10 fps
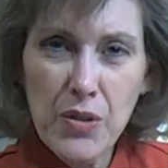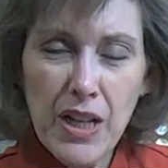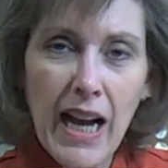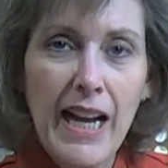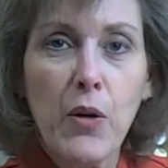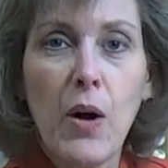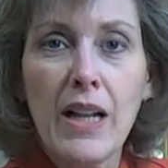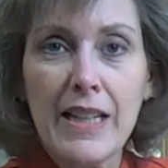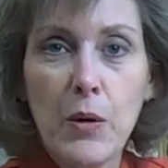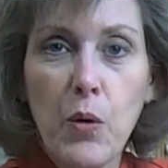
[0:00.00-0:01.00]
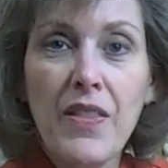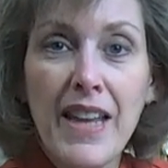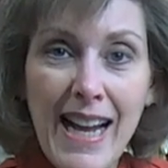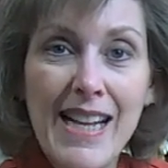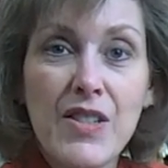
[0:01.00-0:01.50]
use a high quality one
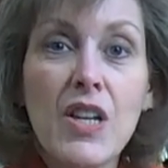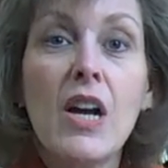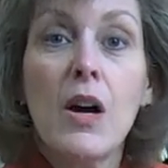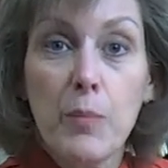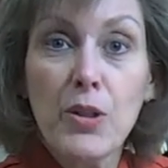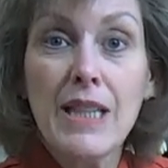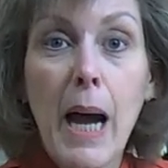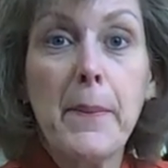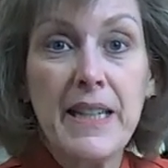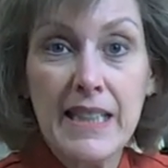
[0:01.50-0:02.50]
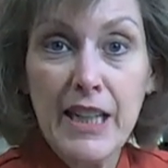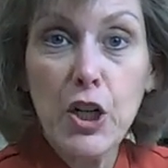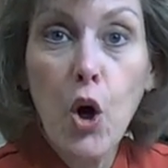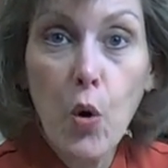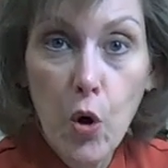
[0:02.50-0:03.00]
that has predominantly
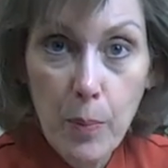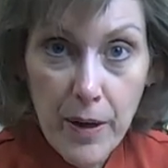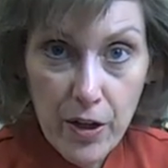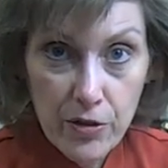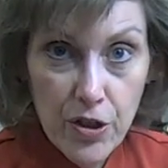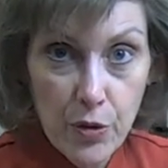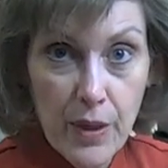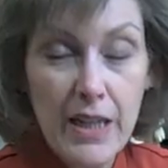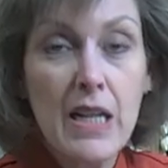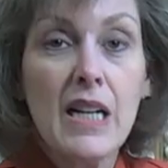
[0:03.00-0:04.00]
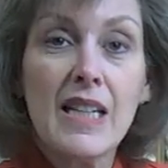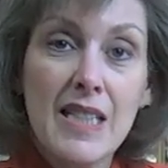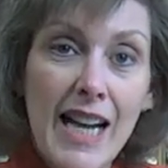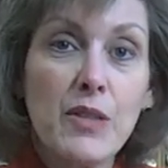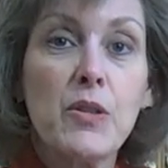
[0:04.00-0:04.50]
cocoa butter to it because
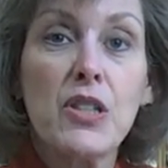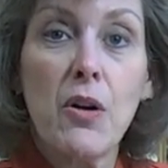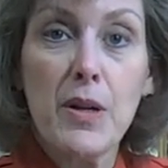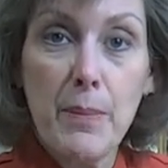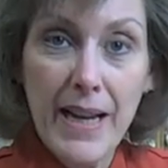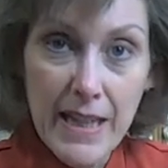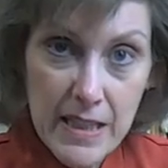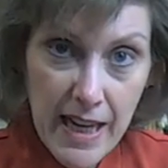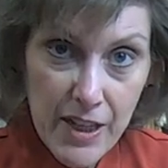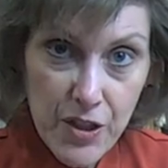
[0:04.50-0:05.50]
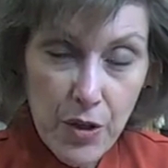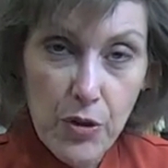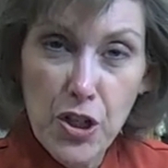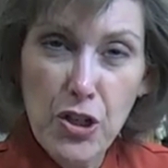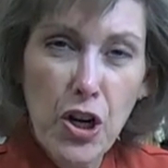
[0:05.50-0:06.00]
that's what's going to make it taste so
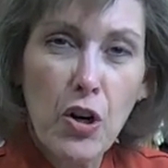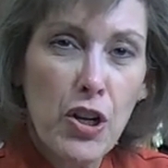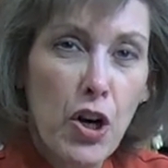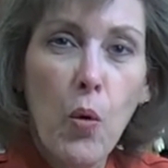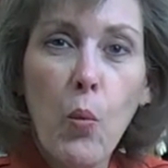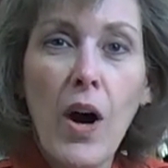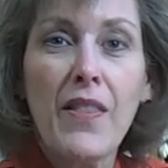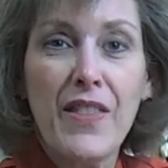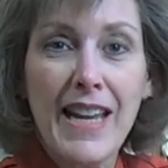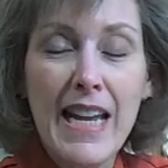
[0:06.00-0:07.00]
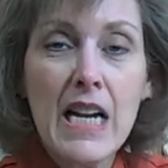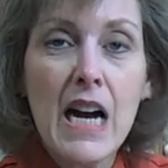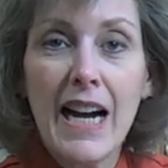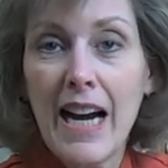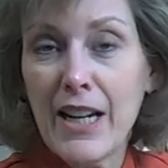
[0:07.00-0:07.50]
good. You don't, you don't want the
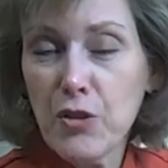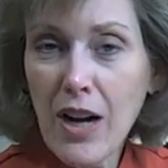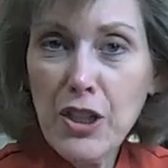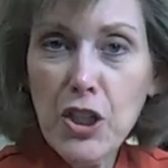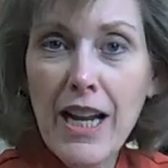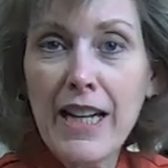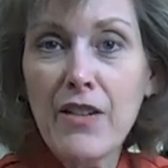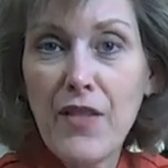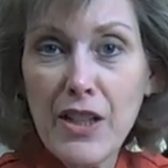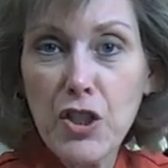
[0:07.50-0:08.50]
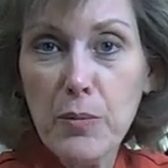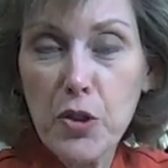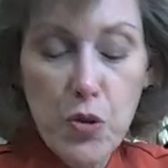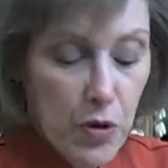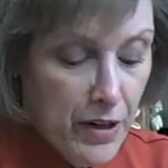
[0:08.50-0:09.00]
hydrogenated vegetable
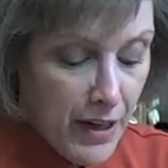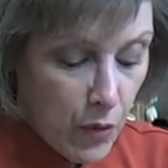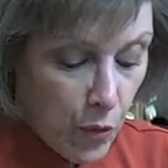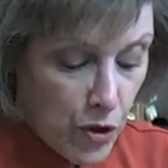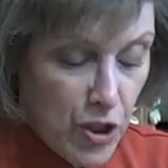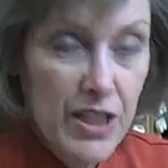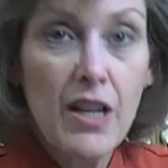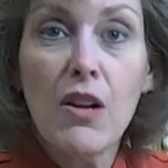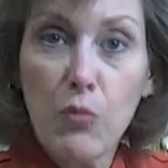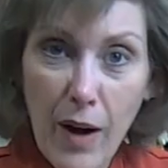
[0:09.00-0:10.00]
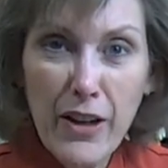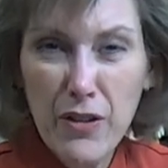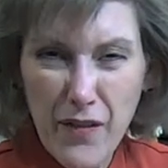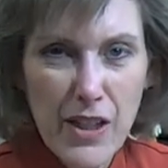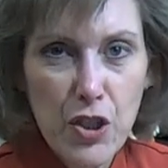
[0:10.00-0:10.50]
shortening or just
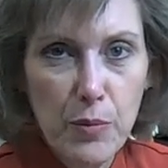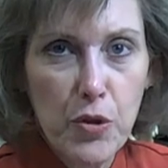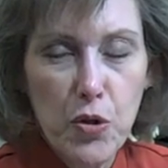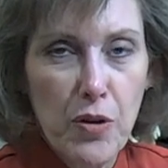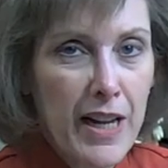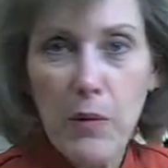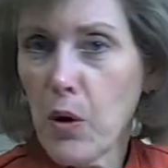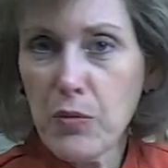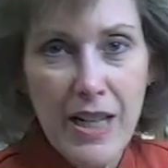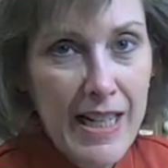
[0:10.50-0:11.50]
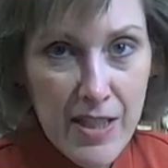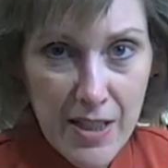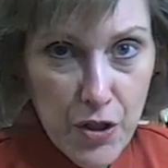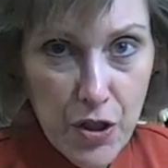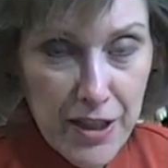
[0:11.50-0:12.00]
regular vegetable shortening. It won't
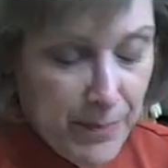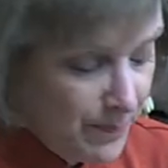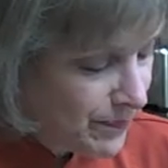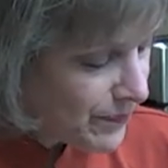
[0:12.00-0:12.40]
taste as good.